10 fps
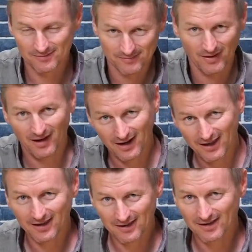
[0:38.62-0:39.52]

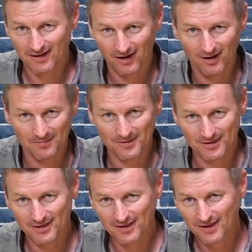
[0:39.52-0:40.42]
barley,
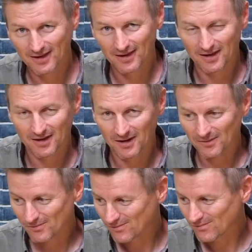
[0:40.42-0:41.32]
hops,
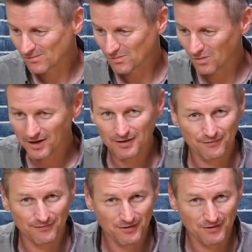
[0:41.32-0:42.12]
what if